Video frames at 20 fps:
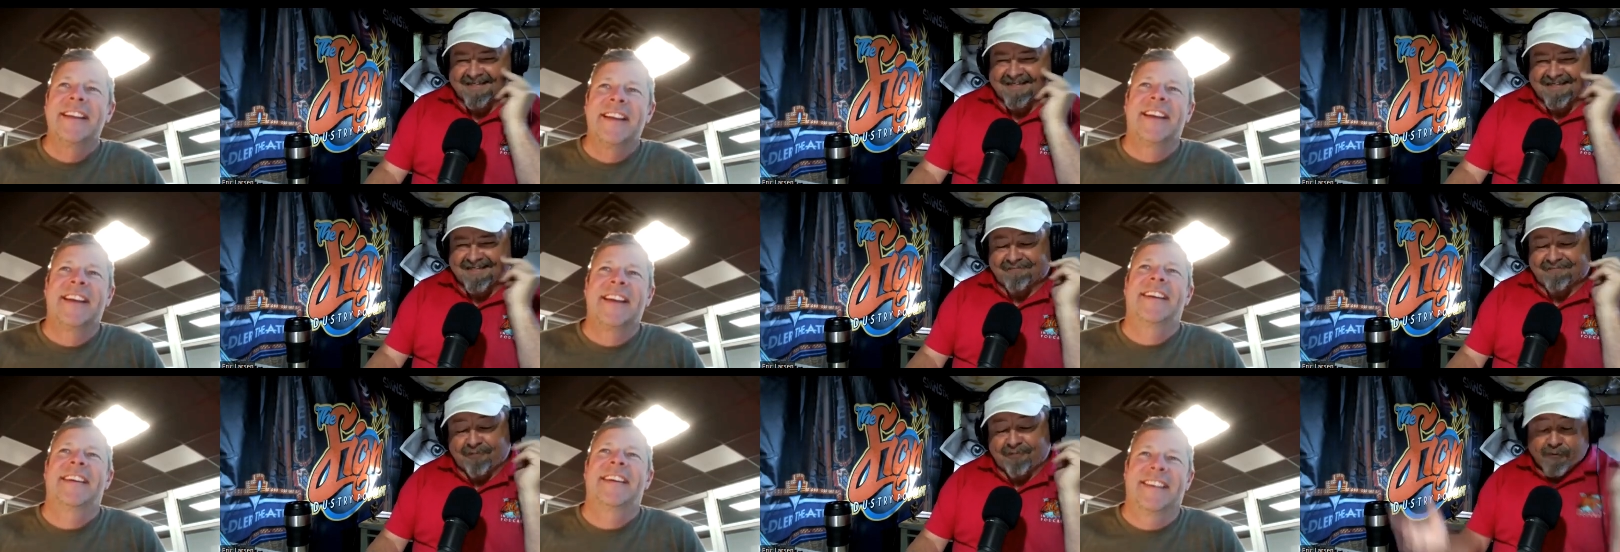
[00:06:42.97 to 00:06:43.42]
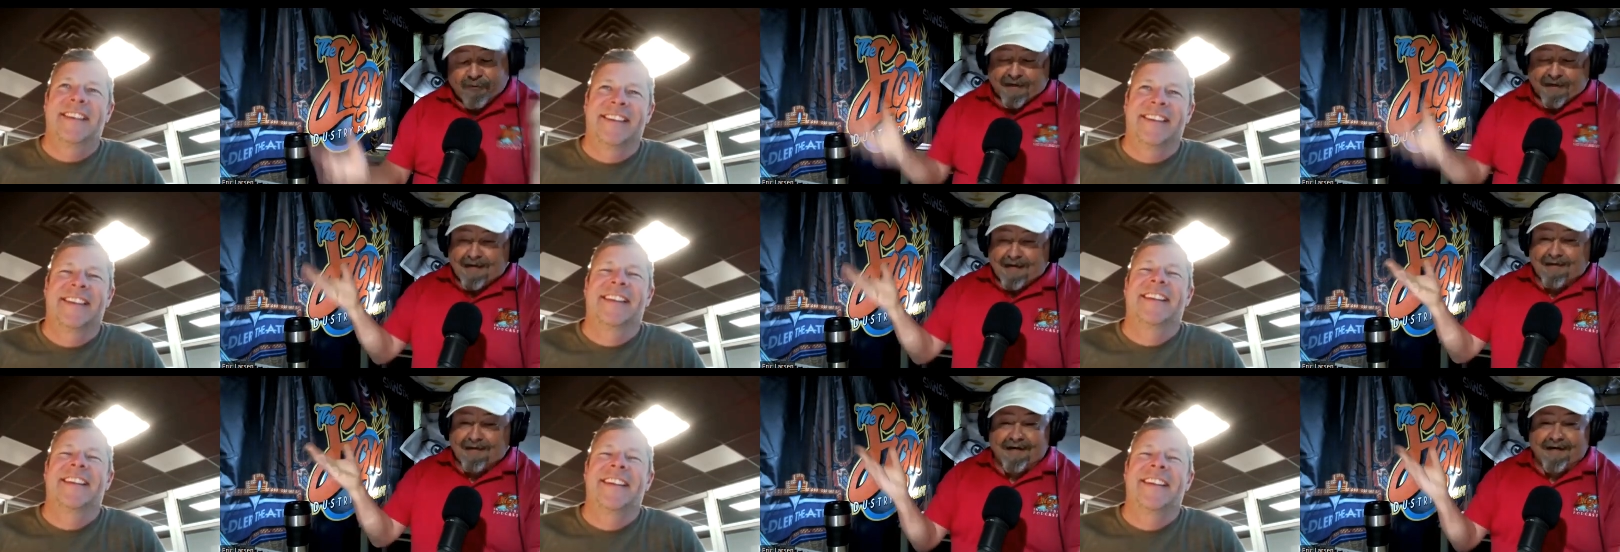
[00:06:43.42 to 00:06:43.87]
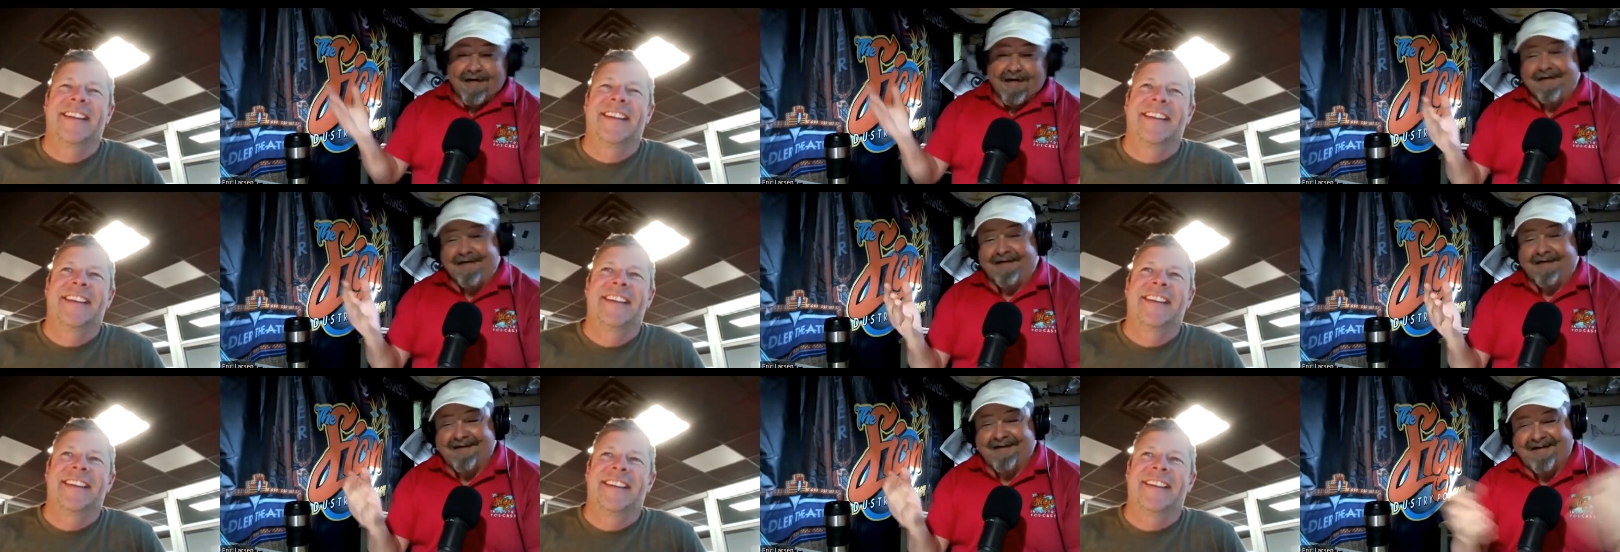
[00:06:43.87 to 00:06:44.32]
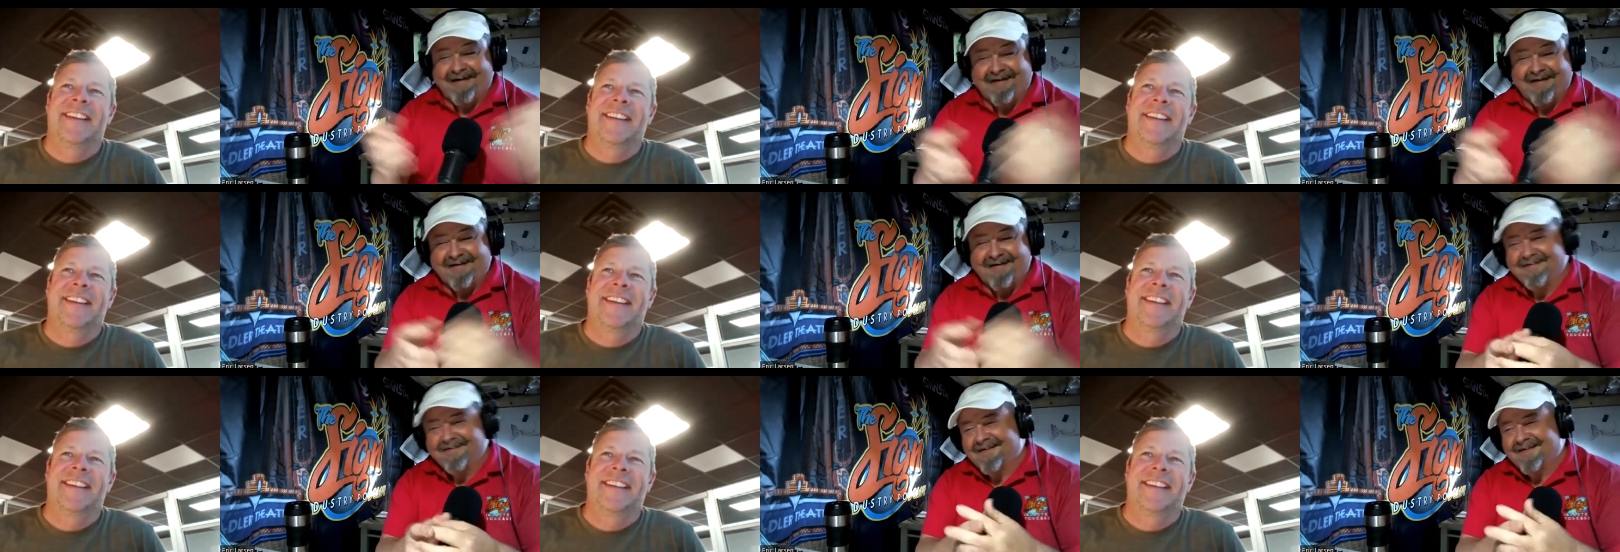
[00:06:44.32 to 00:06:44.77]
Speaker 1: So, but we got it done.
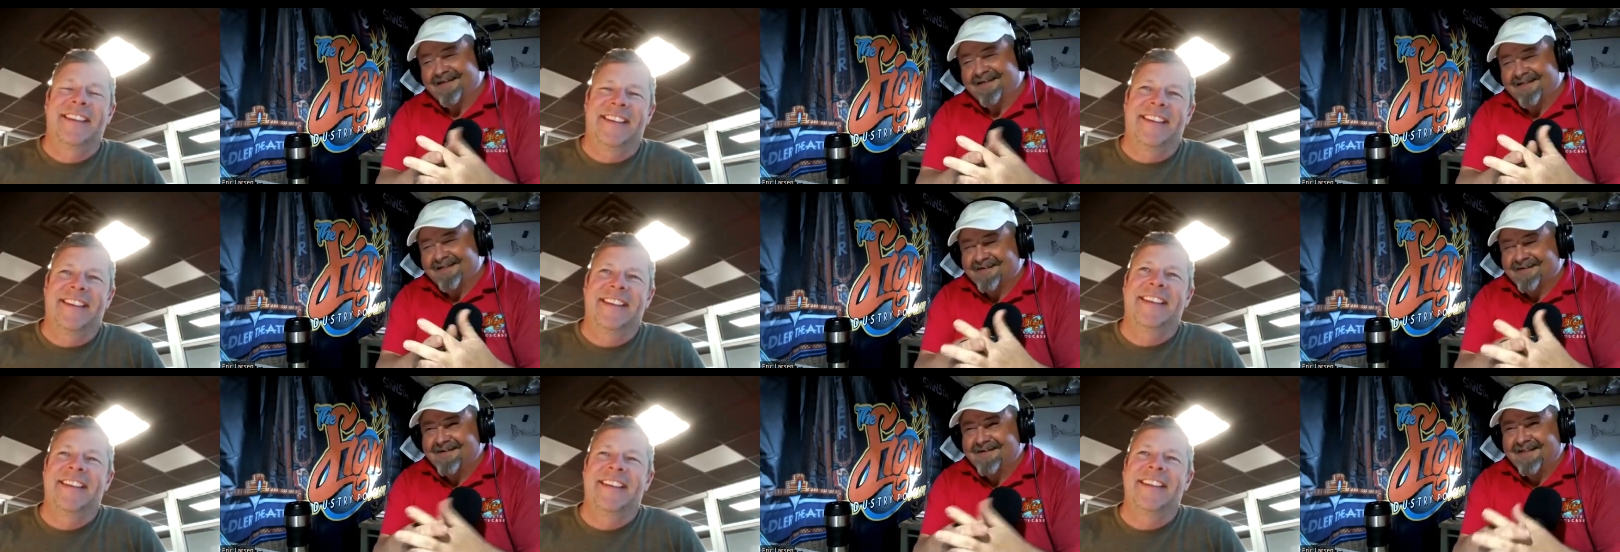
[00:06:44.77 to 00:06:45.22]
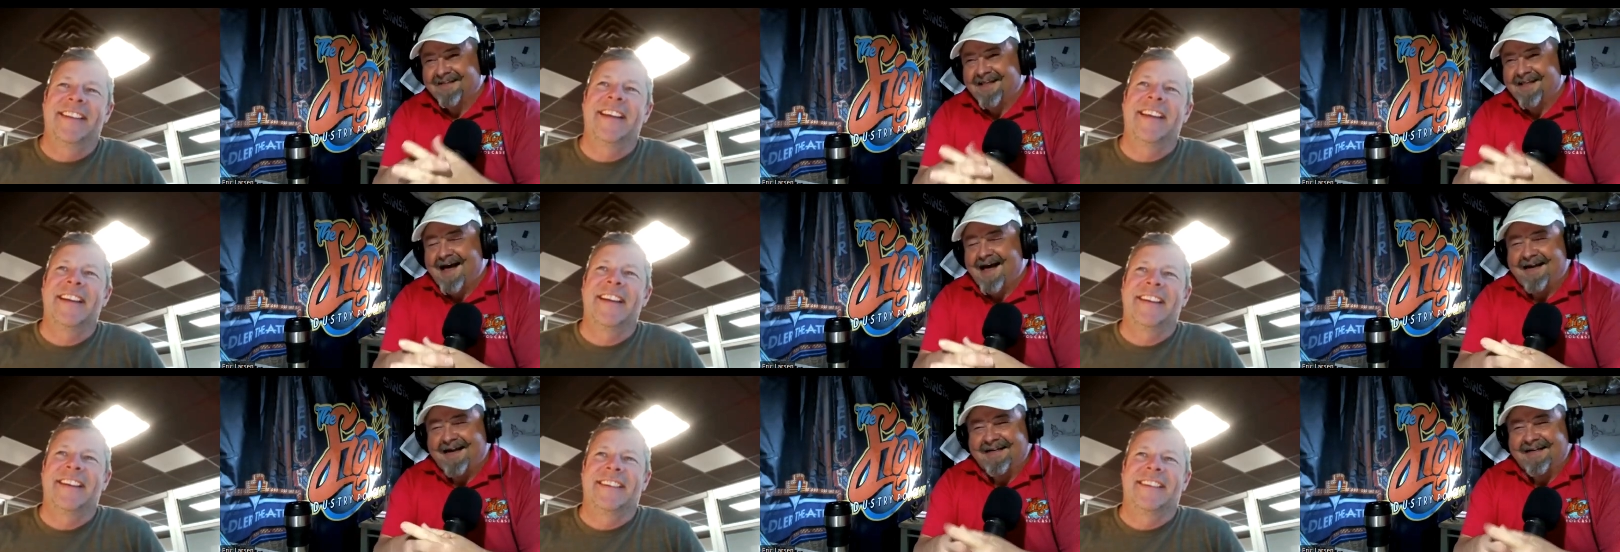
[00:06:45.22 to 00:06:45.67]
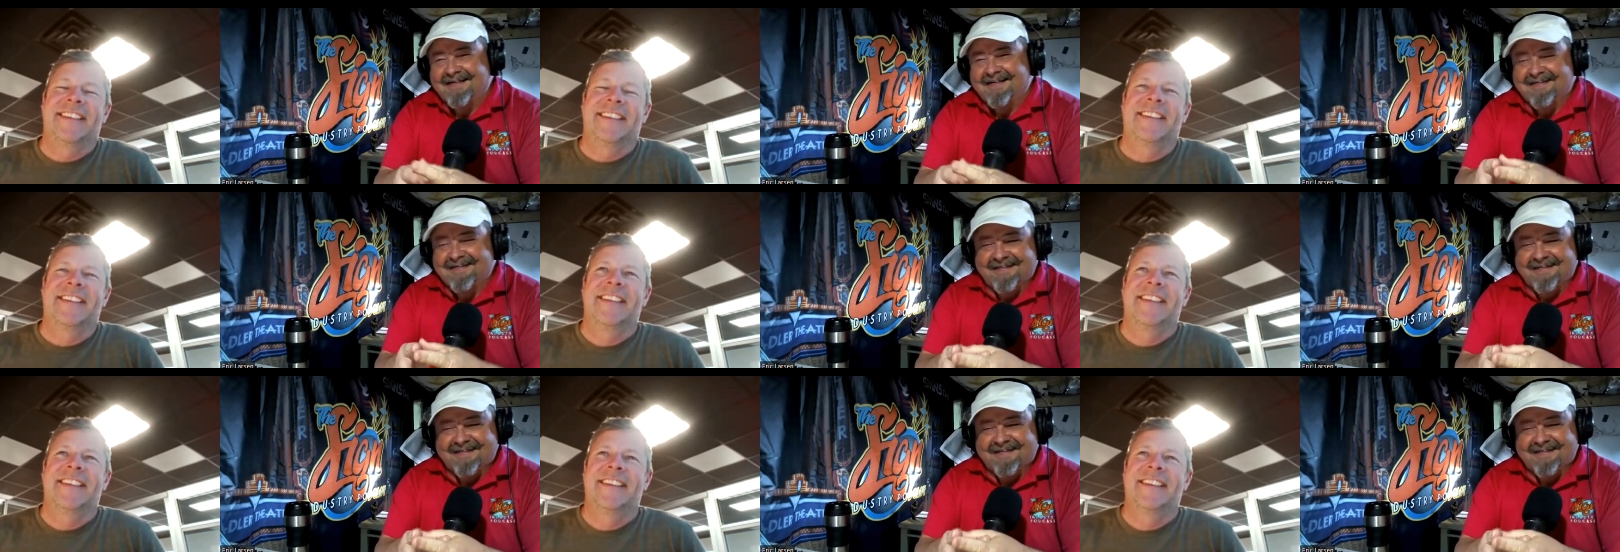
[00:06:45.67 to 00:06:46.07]
You know, you learned a lot.